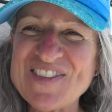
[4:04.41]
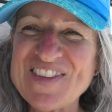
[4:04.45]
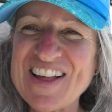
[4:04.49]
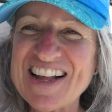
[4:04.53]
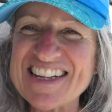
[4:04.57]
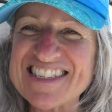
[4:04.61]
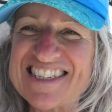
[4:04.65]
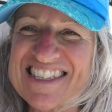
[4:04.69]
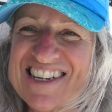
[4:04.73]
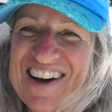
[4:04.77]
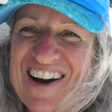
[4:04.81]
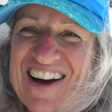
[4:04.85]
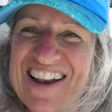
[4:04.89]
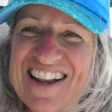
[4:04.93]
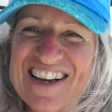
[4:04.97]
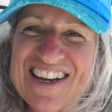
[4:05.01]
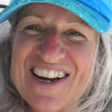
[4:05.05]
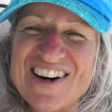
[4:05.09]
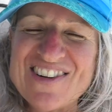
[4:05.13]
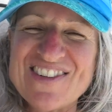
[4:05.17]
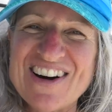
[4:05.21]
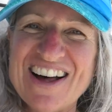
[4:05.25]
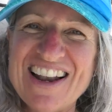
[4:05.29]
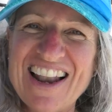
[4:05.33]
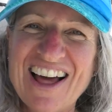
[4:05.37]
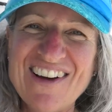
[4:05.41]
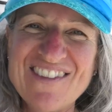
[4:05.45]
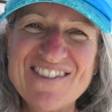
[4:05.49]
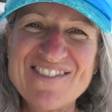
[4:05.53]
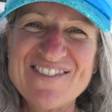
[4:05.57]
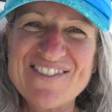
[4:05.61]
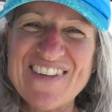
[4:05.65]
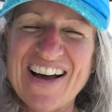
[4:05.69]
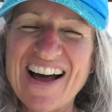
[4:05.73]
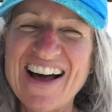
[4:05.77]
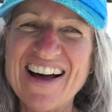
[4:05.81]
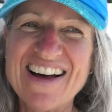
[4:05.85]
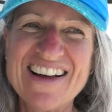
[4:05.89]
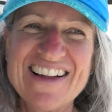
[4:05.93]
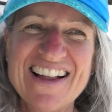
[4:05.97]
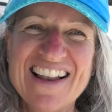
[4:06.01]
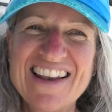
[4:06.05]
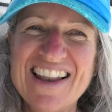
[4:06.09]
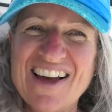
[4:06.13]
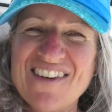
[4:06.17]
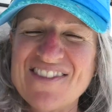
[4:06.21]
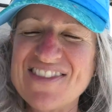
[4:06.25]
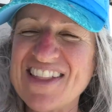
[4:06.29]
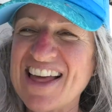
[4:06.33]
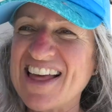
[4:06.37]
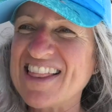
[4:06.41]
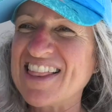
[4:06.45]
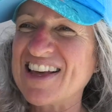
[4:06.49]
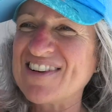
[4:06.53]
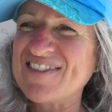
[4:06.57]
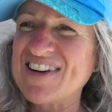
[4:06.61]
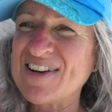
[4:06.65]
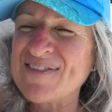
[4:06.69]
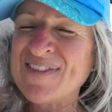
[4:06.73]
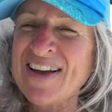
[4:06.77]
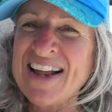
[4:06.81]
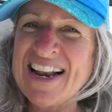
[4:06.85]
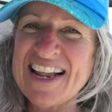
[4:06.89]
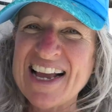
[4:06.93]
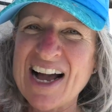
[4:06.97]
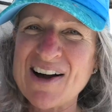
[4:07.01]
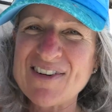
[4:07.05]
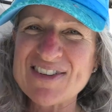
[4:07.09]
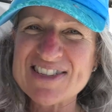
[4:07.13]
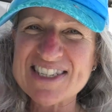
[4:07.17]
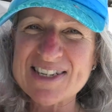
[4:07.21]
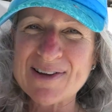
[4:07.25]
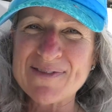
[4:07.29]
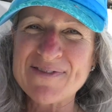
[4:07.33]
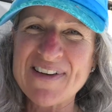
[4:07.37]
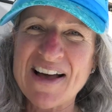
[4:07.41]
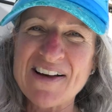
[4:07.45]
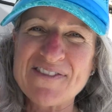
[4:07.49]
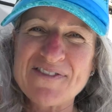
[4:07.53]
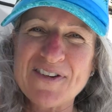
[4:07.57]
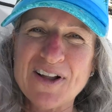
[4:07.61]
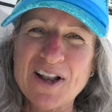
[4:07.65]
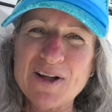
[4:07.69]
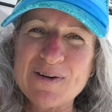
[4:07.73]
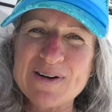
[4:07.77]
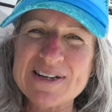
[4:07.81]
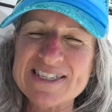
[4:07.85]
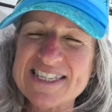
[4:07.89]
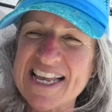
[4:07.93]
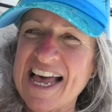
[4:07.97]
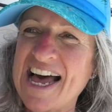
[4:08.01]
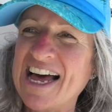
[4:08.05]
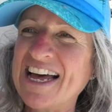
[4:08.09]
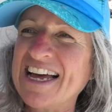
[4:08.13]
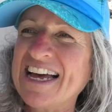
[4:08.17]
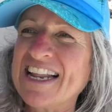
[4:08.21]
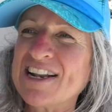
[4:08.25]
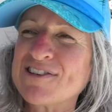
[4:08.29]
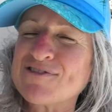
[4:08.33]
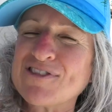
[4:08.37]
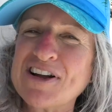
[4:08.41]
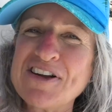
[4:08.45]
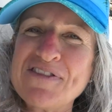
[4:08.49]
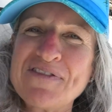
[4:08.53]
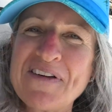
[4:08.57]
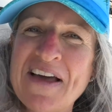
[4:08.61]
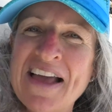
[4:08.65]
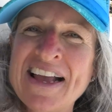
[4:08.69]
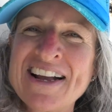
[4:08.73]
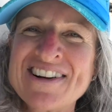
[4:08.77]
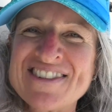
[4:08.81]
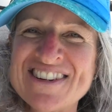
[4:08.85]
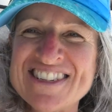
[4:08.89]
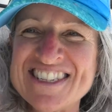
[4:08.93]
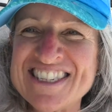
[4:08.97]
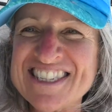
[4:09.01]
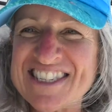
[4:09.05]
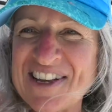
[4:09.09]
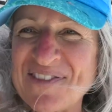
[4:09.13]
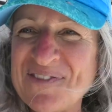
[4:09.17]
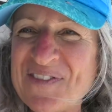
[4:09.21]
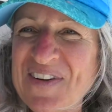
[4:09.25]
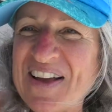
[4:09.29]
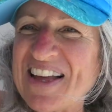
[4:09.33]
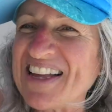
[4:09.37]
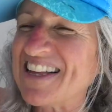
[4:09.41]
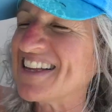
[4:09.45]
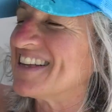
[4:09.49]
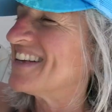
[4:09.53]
That's kind of cool. I love that we're meeting up with some of our followers out at a reef anchorage somewhere.